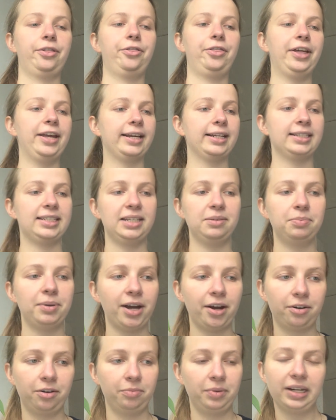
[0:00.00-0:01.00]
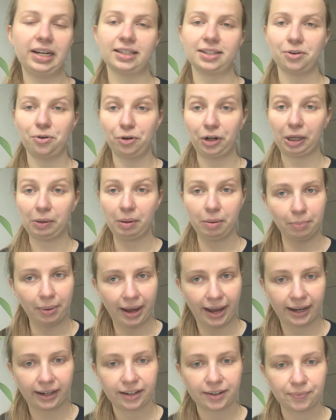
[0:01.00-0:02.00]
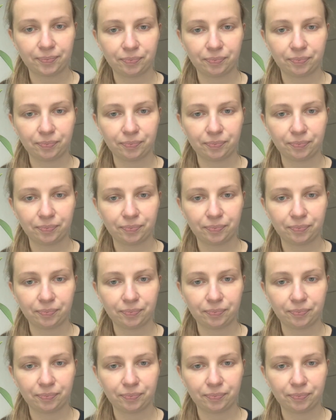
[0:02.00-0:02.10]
thing deep down in me that's holding me back.